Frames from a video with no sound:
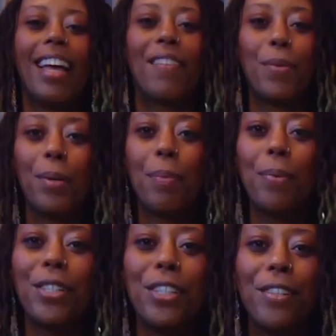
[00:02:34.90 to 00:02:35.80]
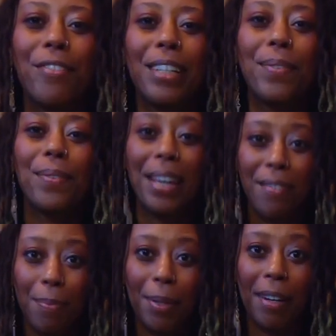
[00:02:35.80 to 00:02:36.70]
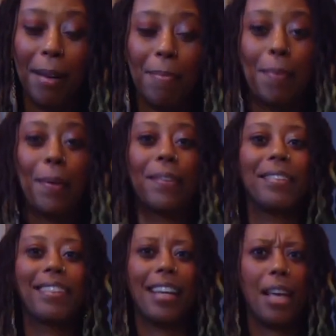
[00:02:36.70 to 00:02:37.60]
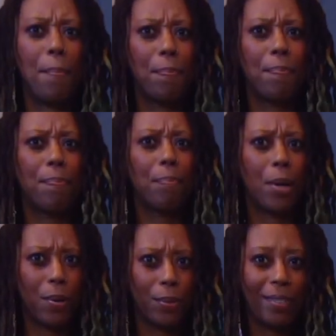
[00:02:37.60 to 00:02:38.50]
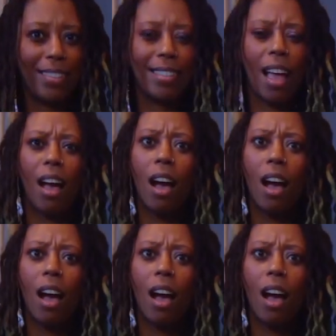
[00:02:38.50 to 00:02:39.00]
you were to push your feet away from your hip bones,